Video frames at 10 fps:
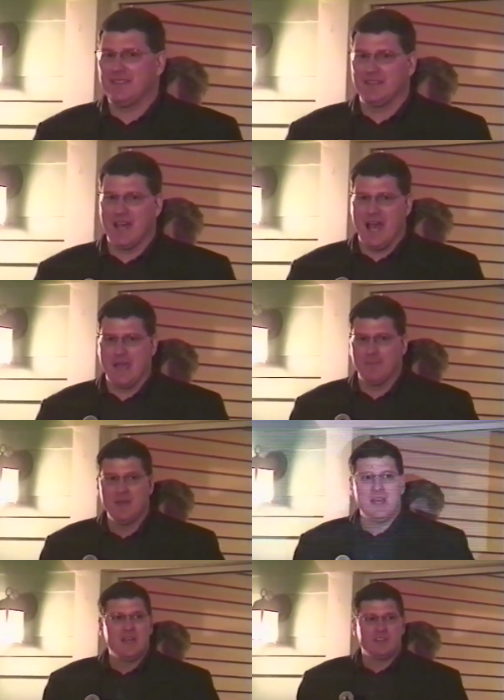the time
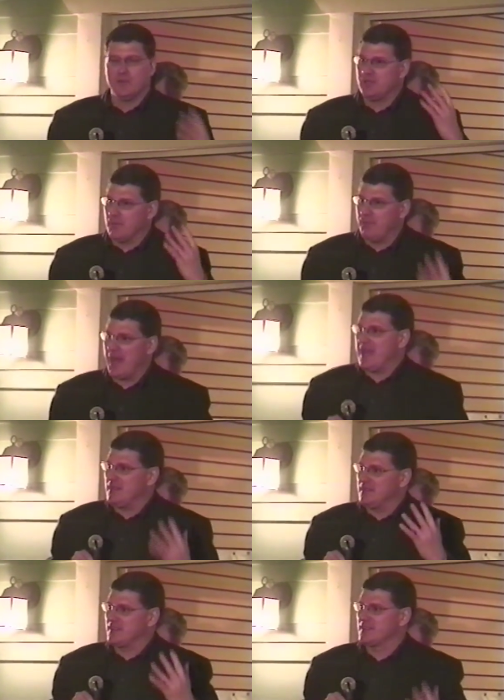to
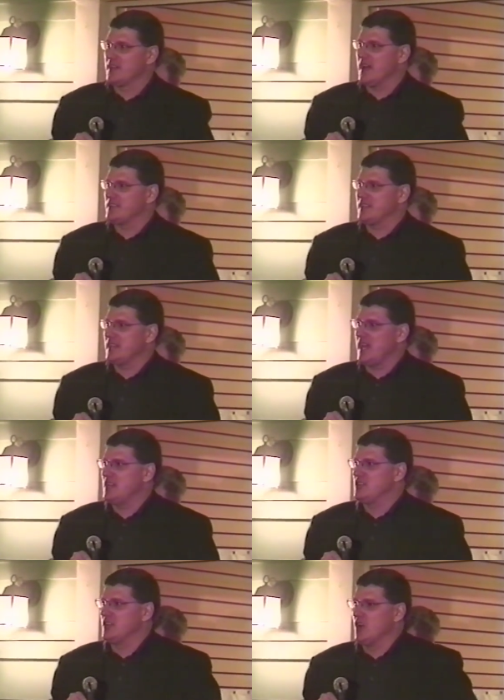debate, discuss,
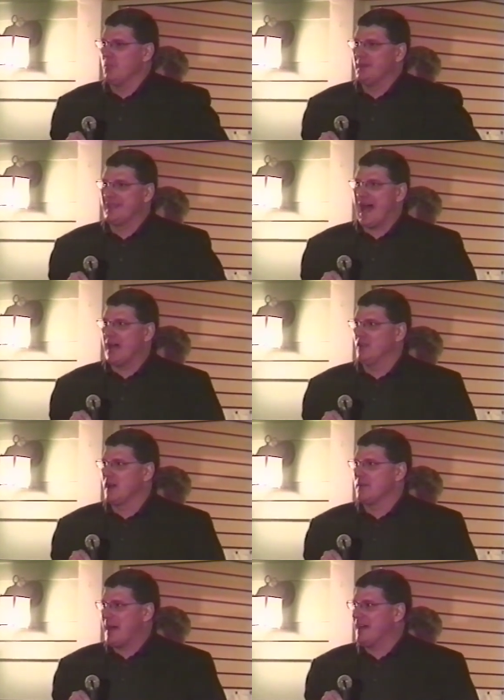engage in an open
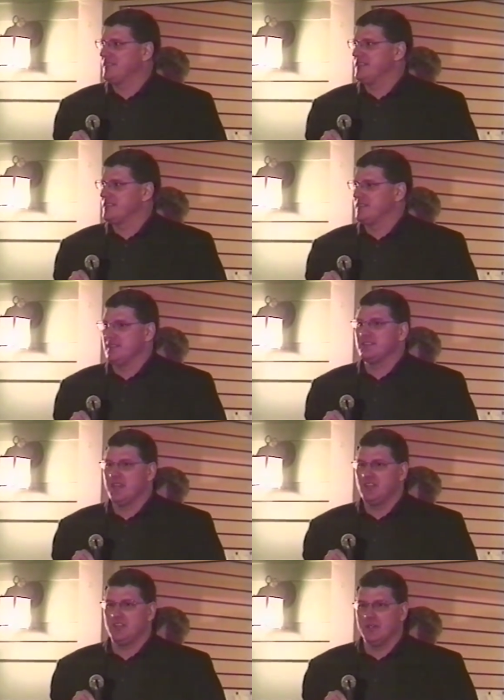dialogue about this, this
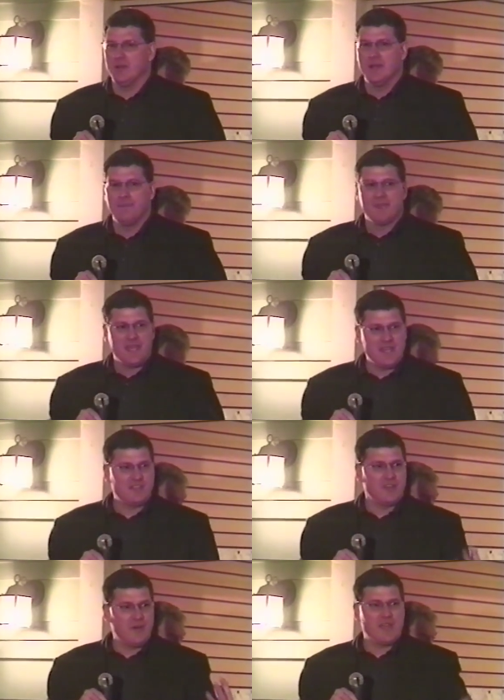issue.
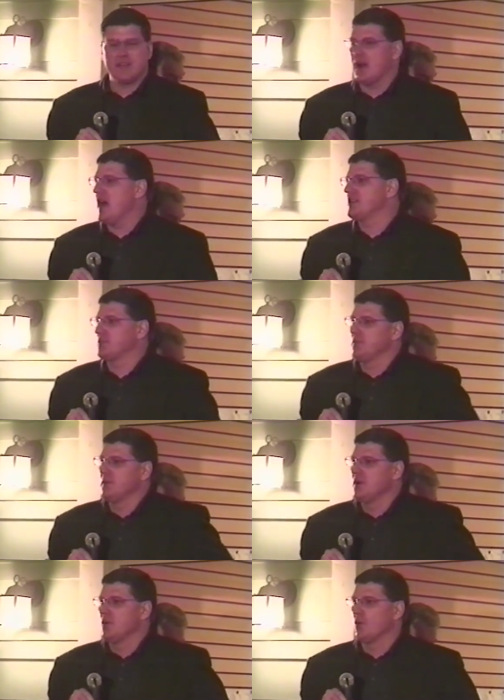Is there a cause
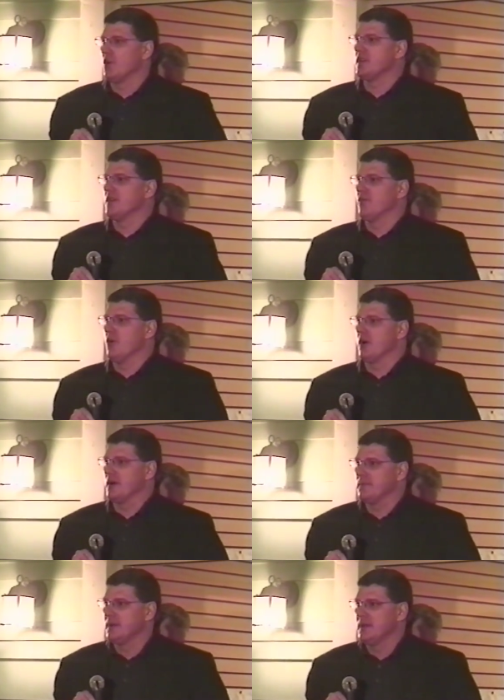worthy of
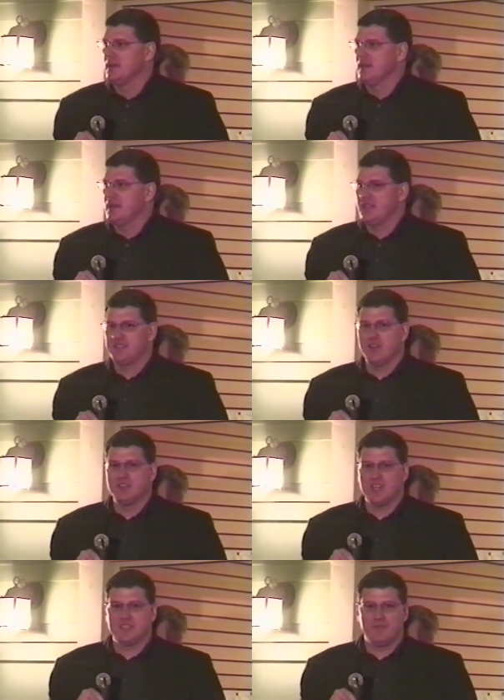war? Is there
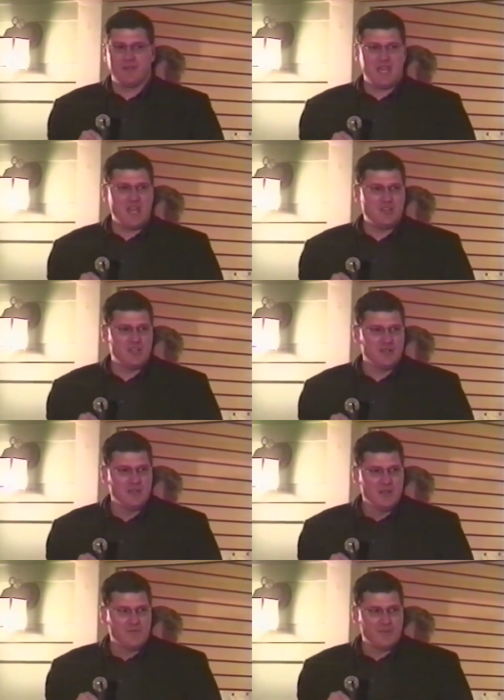justification
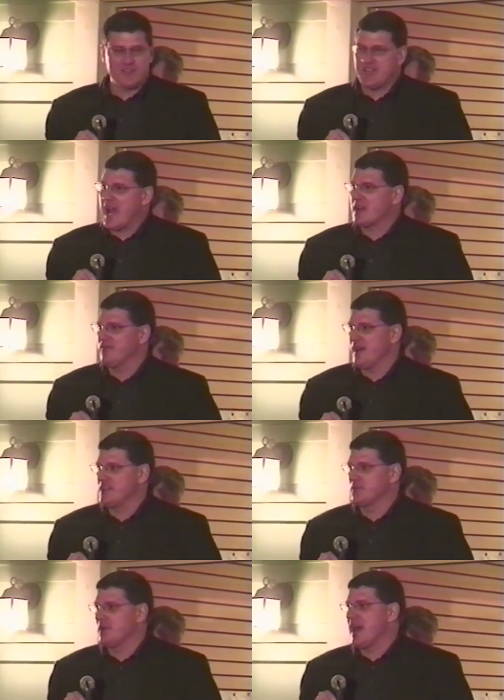for the
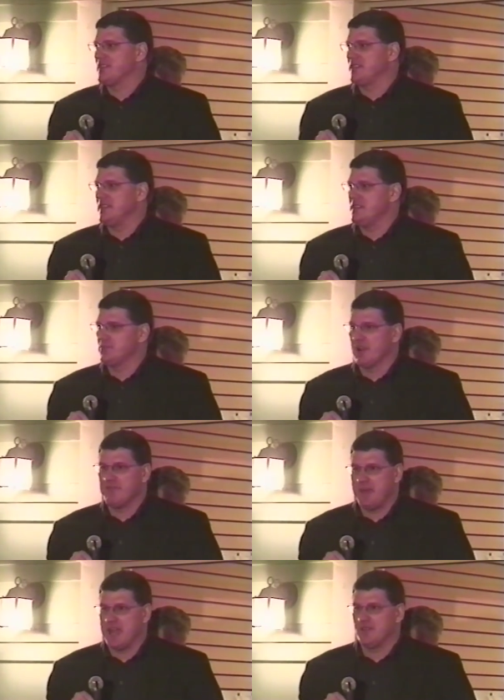sacrifice we're asking these
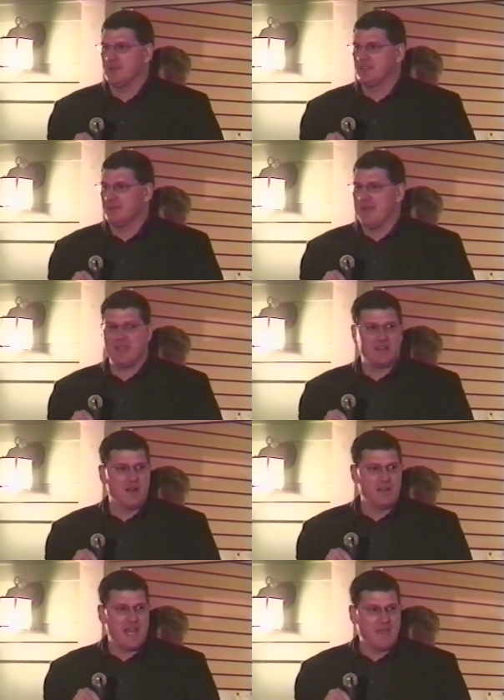brave patriots to make in
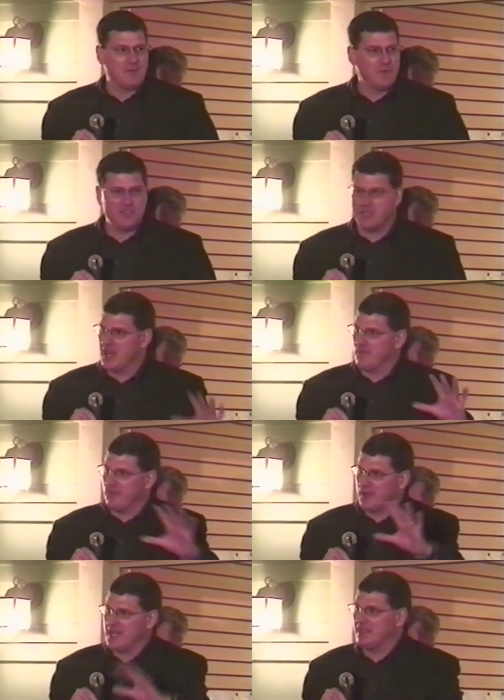our name? And we should never
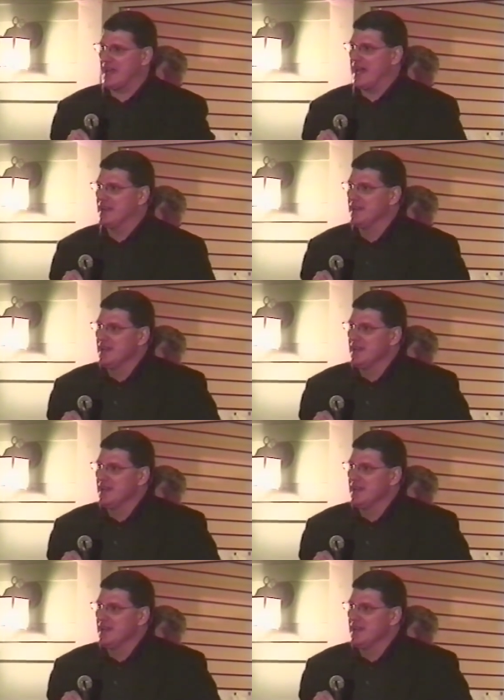forget that.